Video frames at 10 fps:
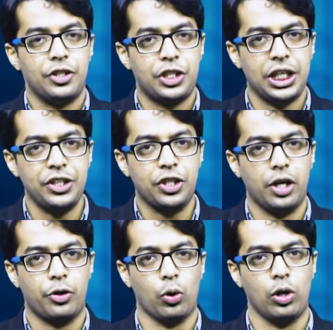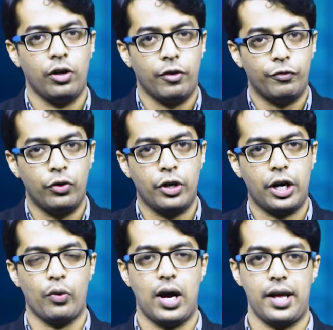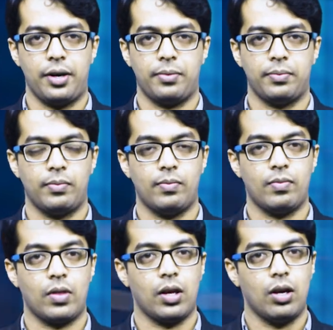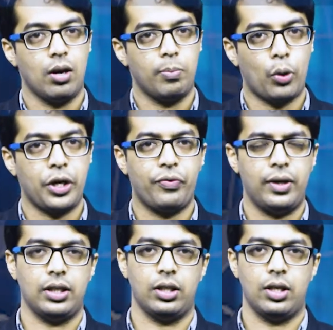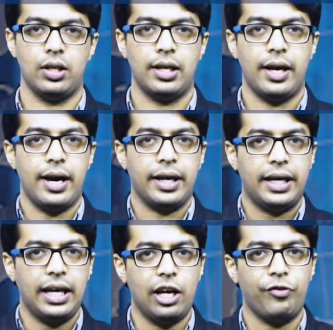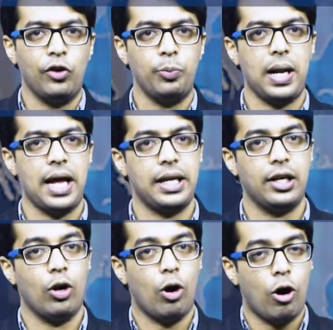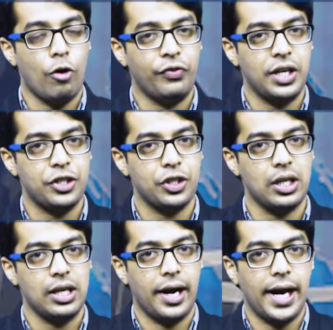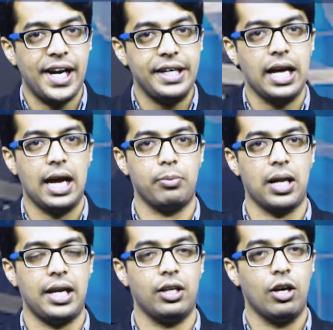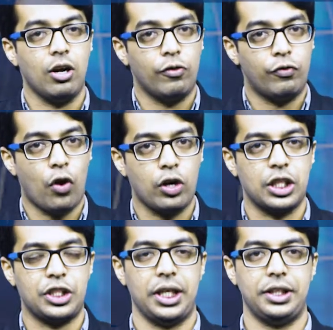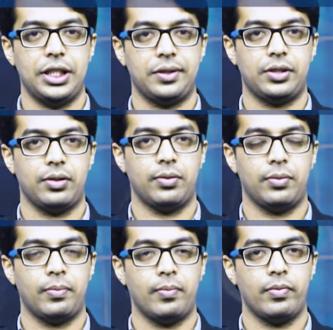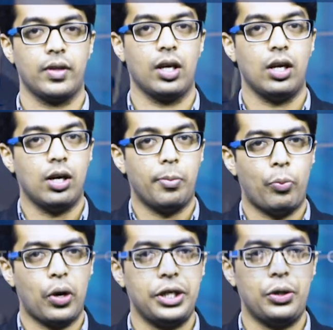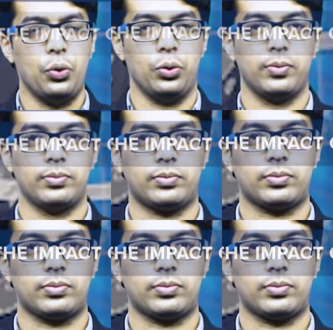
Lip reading: change control would require. Point 1. Careful planning of nature and timeline for the changes. Point 2.